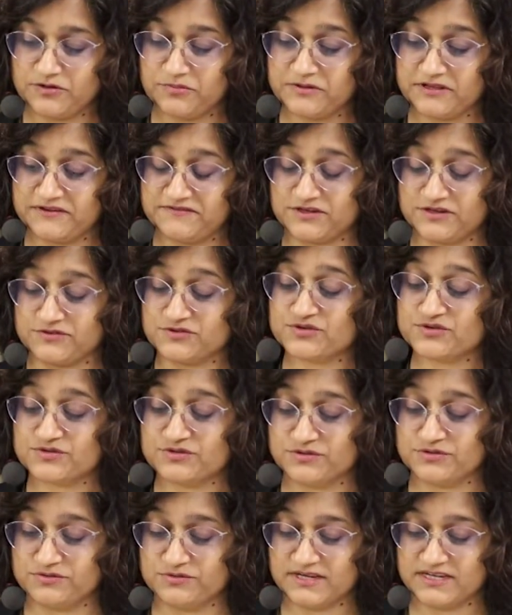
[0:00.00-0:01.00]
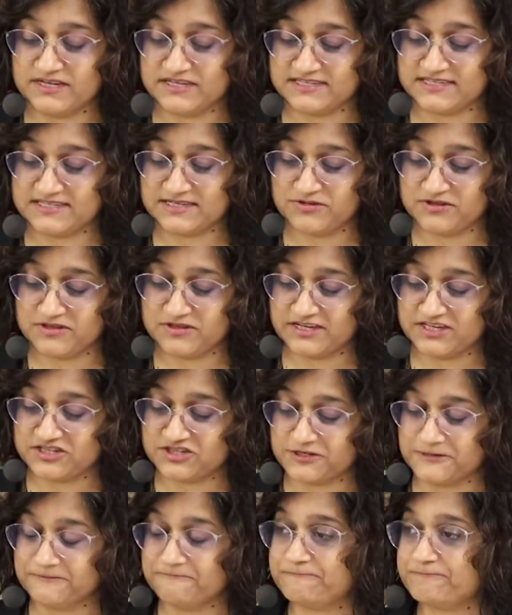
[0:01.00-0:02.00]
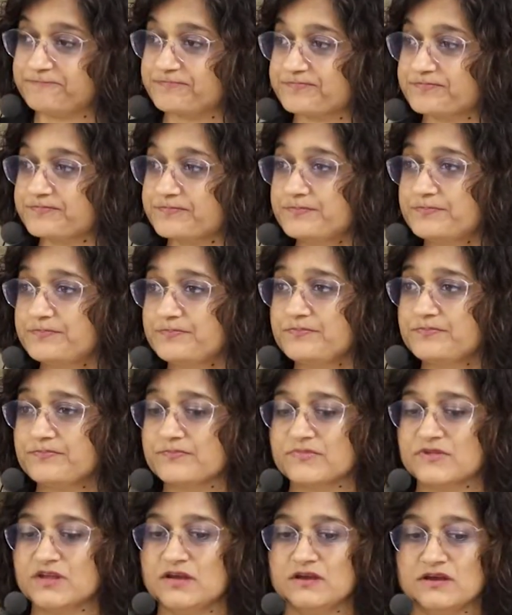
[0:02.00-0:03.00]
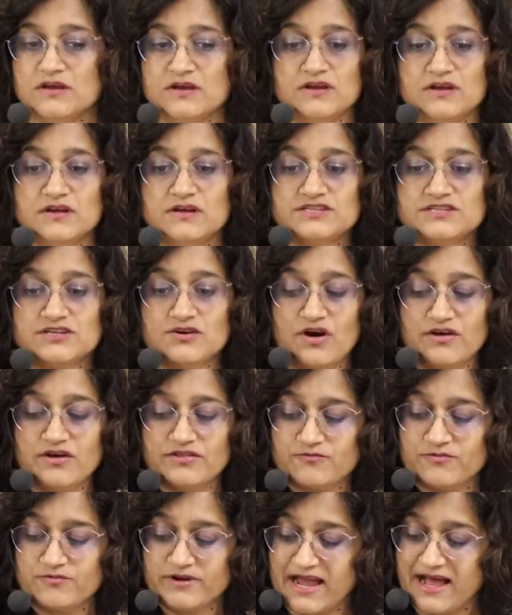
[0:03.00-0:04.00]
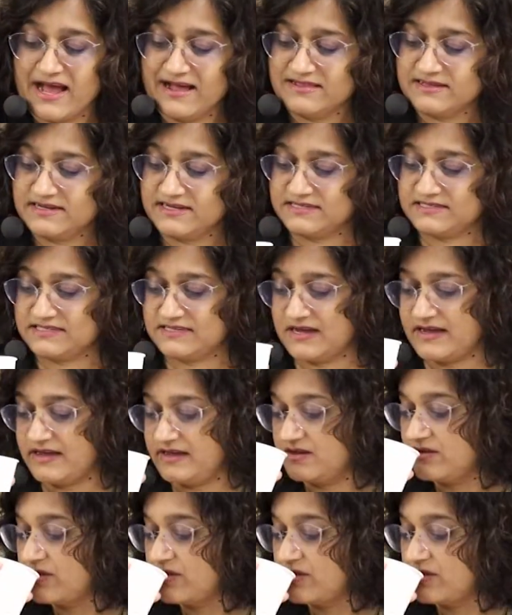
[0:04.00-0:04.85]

are true in a simulation. So on the reality side,